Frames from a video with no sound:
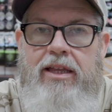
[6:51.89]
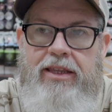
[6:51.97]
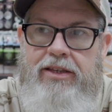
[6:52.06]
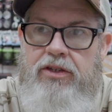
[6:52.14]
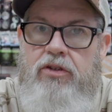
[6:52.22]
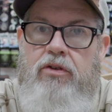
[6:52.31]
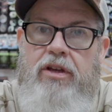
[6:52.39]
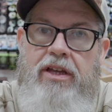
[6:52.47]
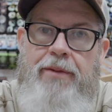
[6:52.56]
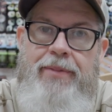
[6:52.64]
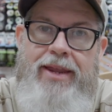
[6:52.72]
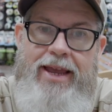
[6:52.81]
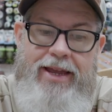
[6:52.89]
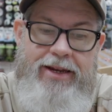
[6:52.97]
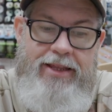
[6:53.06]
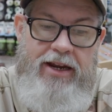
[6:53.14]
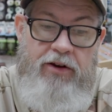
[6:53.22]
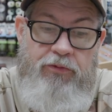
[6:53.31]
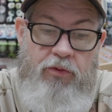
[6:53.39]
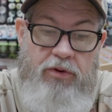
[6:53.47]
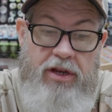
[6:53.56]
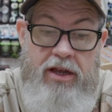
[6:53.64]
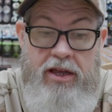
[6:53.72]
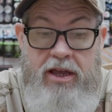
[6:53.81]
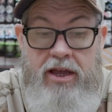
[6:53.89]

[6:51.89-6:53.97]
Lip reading: this is going to come in handy there for you.